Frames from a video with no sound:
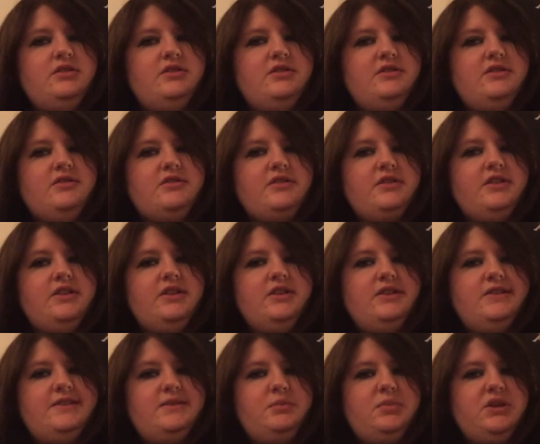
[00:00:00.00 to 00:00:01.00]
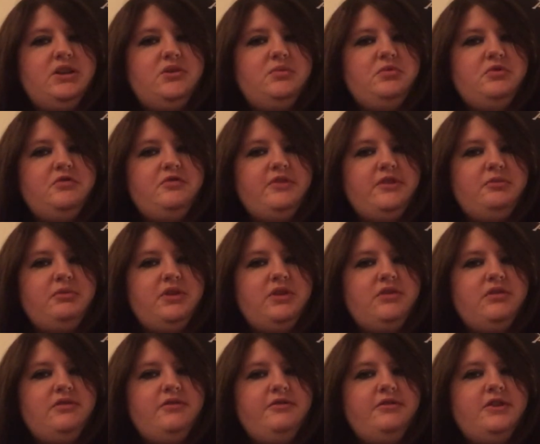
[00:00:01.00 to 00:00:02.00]
It's got the lighter purple fabric
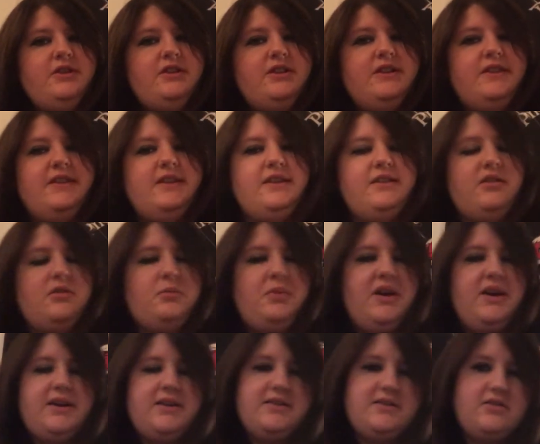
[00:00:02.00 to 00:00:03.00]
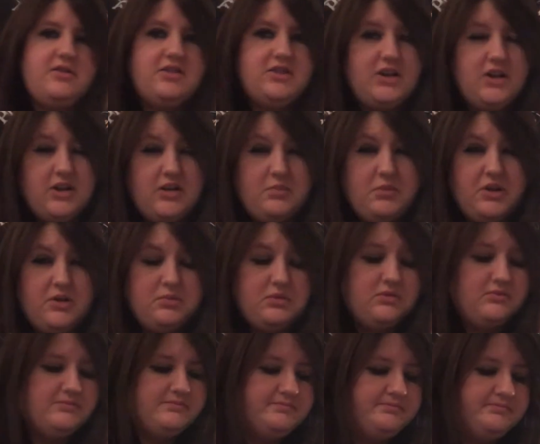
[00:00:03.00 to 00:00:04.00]
at the front, and then at the back it's got darker purple.